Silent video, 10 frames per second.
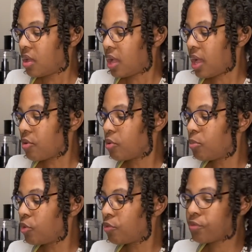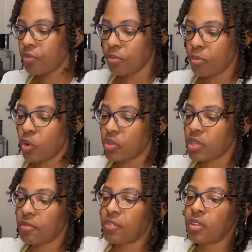I removed most
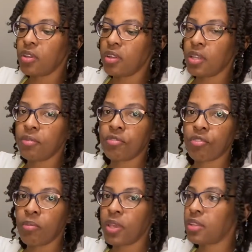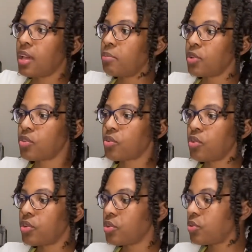of the leaves from it. I'm just
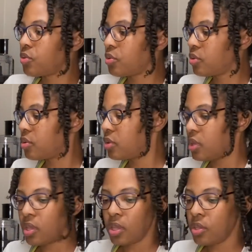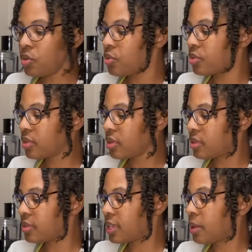going to use the
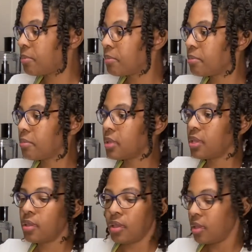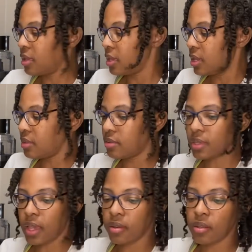stem
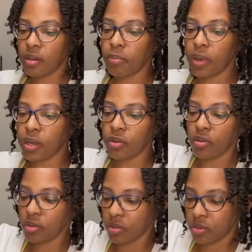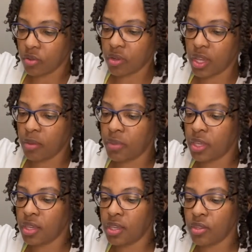inside the bottle so that it'd
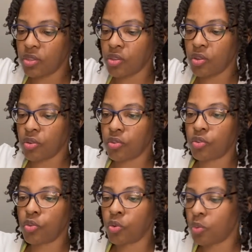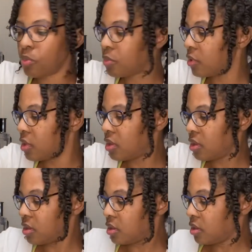be easier to
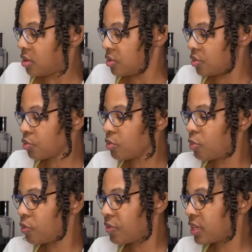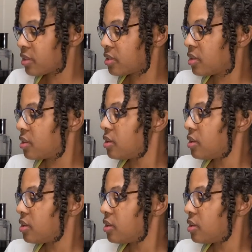remove it.